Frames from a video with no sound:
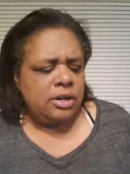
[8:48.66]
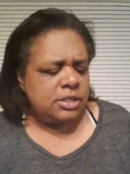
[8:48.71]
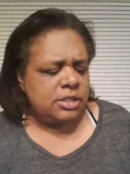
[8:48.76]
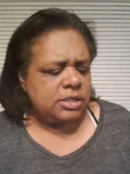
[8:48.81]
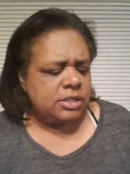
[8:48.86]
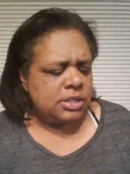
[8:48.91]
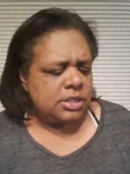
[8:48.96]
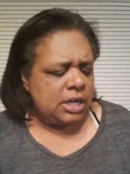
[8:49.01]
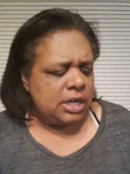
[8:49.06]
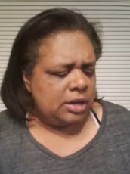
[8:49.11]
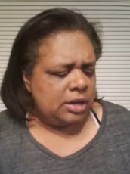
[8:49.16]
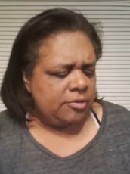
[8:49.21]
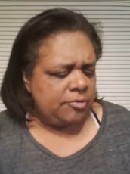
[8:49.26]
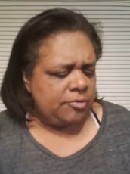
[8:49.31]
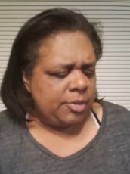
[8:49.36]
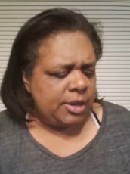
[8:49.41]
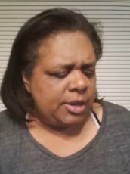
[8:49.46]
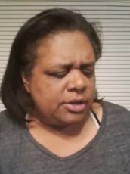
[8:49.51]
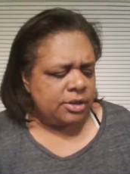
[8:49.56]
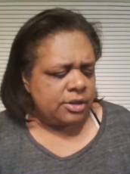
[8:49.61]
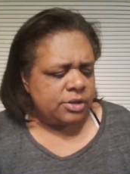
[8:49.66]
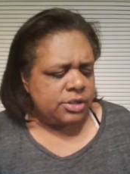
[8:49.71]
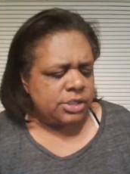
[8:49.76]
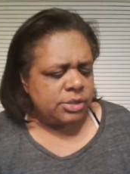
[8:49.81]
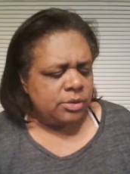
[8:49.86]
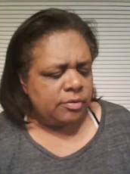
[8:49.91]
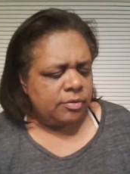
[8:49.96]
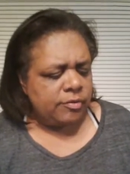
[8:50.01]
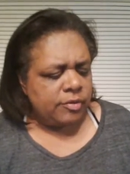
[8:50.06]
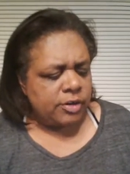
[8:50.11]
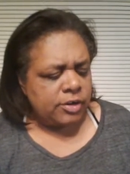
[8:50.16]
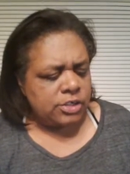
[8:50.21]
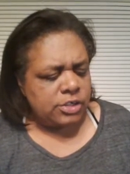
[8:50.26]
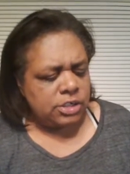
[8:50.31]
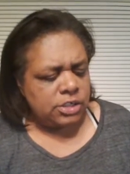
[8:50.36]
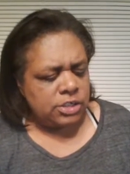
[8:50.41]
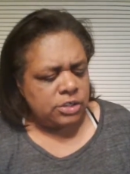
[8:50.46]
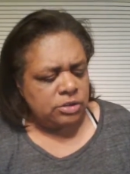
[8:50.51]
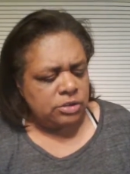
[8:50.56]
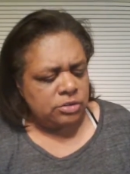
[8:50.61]
is the eight of pentacles in reverse.
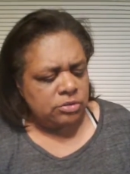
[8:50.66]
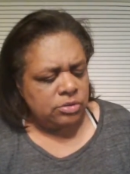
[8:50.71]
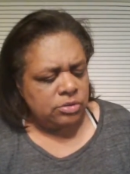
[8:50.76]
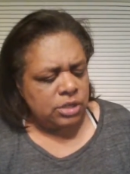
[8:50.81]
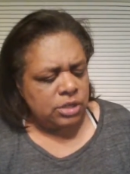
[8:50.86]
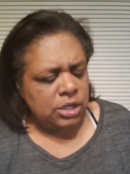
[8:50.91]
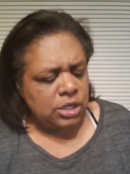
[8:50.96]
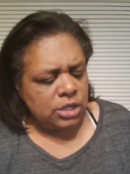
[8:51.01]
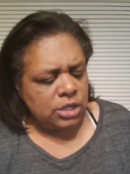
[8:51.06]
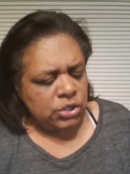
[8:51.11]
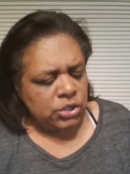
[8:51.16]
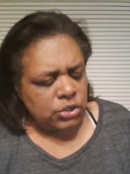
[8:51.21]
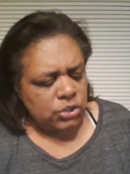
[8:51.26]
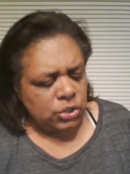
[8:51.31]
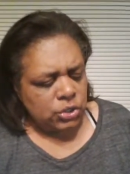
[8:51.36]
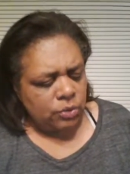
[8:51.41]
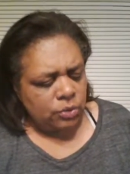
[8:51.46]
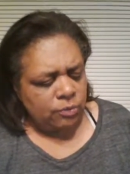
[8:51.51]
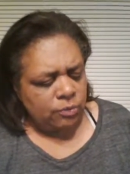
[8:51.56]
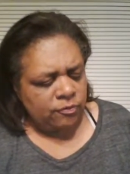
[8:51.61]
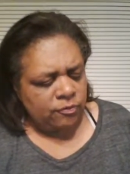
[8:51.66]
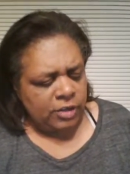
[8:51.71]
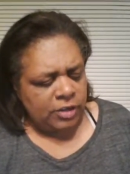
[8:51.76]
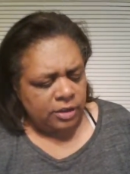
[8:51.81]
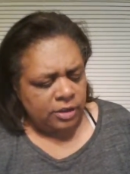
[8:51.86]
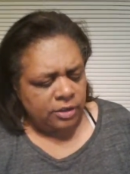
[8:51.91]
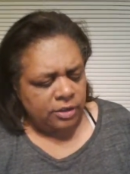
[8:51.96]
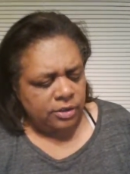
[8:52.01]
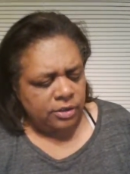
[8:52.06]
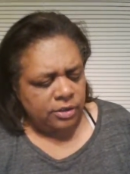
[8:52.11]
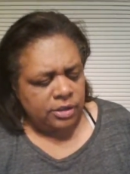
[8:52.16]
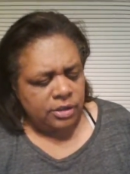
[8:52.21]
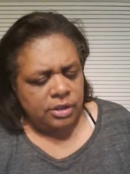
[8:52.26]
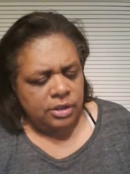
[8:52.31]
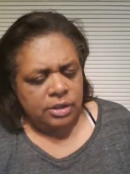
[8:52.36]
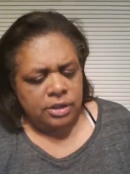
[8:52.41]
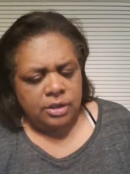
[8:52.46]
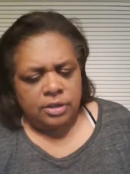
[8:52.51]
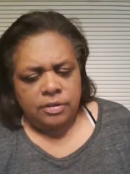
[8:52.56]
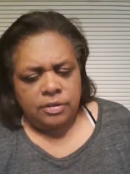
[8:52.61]
You don't feel
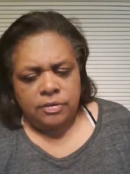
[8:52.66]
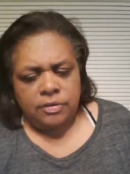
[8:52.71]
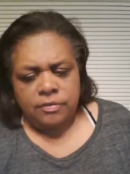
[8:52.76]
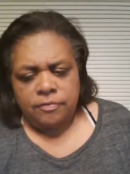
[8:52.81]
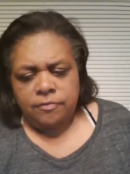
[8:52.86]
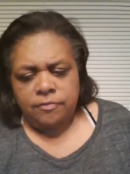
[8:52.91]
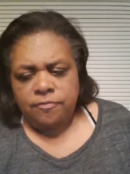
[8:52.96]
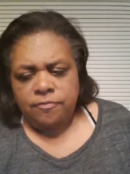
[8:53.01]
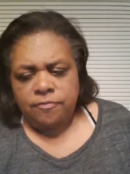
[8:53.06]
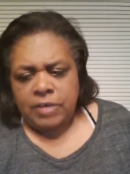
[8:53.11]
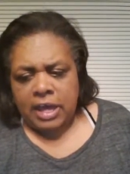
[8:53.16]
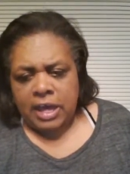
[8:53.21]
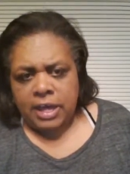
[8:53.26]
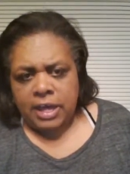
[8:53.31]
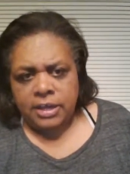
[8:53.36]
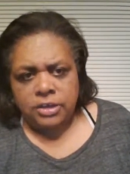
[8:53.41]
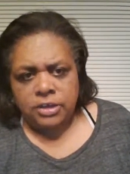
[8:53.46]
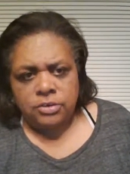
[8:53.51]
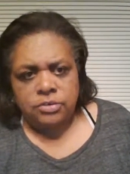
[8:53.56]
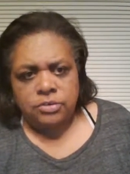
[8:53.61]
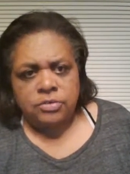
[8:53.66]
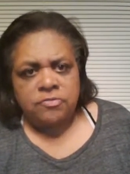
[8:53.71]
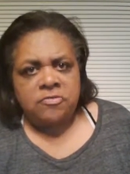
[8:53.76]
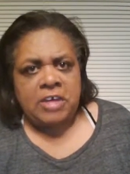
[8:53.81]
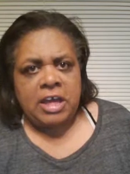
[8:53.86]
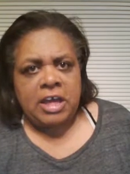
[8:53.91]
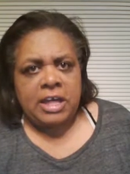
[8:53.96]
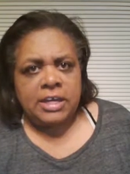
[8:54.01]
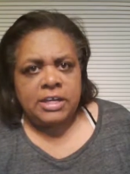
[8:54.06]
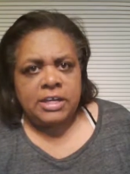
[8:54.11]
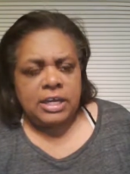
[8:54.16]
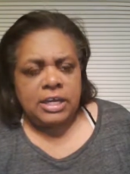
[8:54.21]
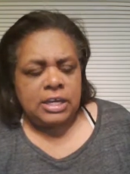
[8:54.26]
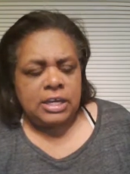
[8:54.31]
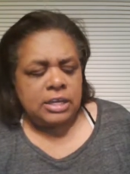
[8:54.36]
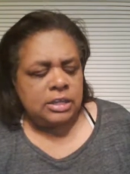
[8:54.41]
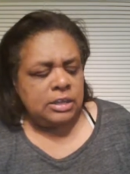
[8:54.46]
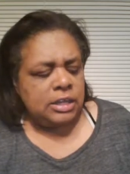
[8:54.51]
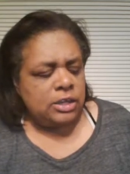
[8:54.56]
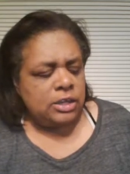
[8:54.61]
valued,
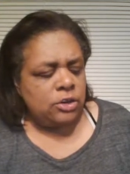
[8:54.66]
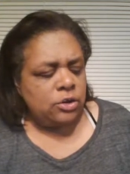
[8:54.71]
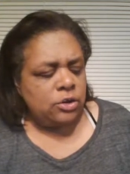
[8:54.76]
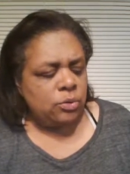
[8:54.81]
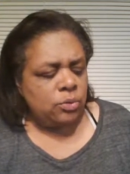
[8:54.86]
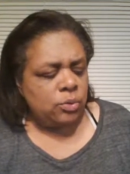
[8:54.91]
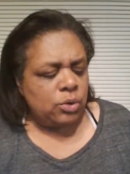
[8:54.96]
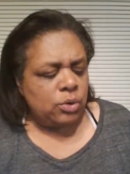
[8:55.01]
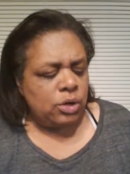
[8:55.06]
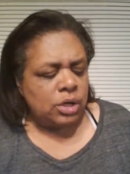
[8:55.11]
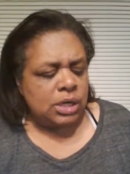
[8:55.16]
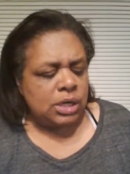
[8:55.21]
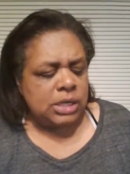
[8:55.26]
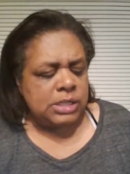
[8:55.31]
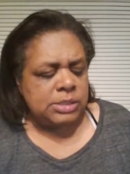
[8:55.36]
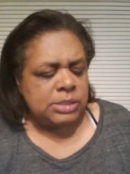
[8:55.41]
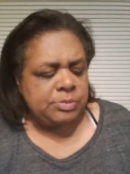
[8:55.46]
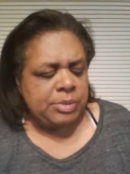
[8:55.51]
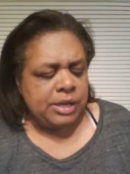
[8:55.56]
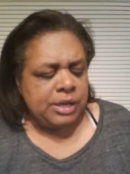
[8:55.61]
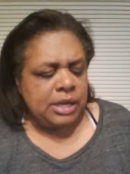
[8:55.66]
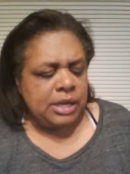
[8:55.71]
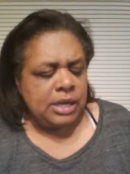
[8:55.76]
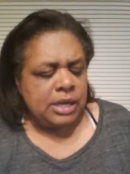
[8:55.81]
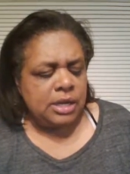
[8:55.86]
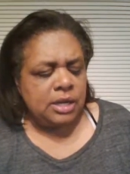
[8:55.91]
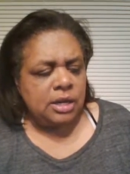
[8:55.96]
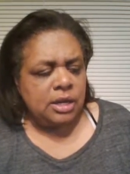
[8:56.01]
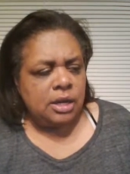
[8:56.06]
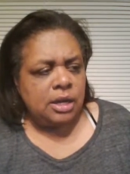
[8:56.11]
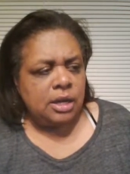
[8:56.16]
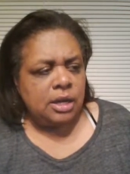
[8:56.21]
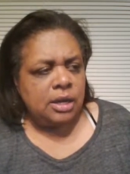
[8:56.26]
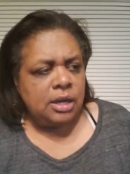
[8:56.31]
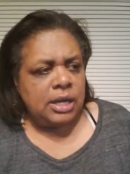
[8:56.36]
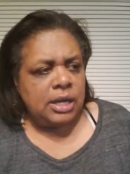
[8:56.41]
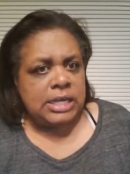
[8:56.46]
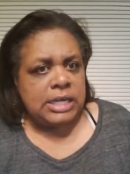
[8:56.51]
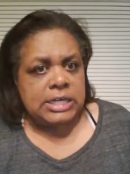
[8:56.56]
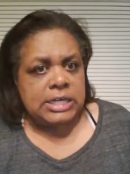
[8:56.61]
validated, that your work is being uh,
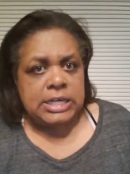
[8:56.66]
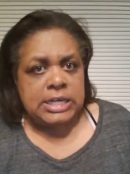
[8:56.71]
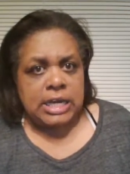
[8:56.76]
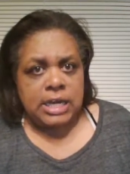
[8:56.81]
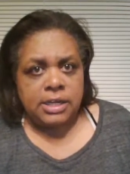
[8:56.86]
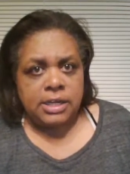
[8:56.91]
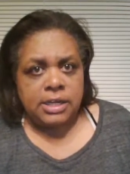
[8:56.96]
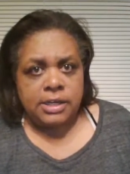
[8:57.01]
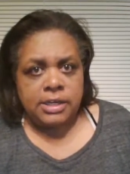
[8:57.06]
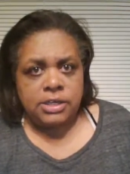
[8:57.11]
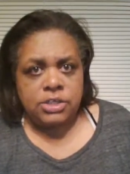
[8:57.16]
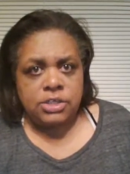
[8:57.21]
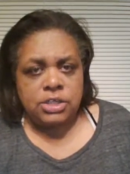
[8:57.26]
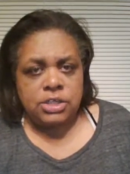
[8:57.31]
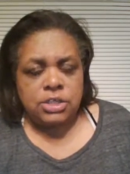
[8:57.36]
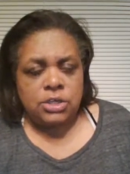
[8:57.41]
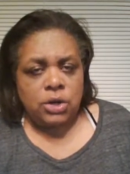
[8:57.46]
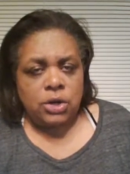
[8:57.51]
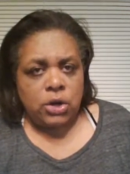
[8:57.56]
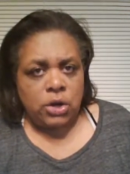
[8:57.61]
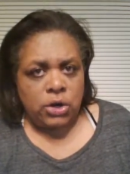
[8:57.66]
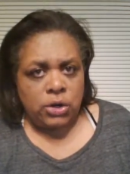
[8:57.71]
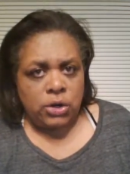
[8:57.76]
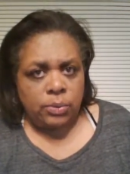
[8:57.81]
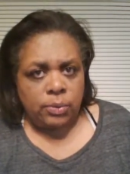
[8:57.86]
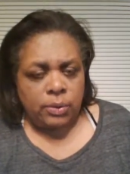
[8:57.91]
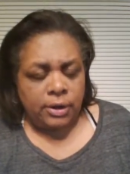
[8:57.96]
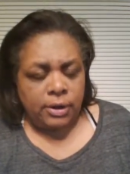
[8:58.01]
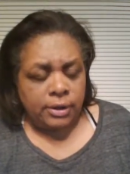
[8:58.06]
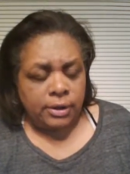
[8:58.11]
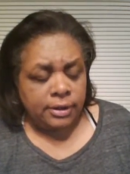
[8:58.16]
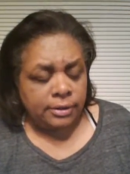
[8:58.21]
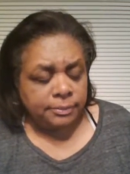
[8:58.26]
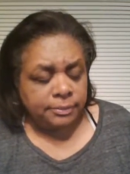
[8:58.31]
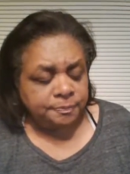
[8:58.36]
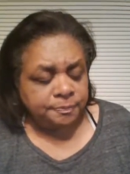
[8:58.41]
acknowledged, your hard work.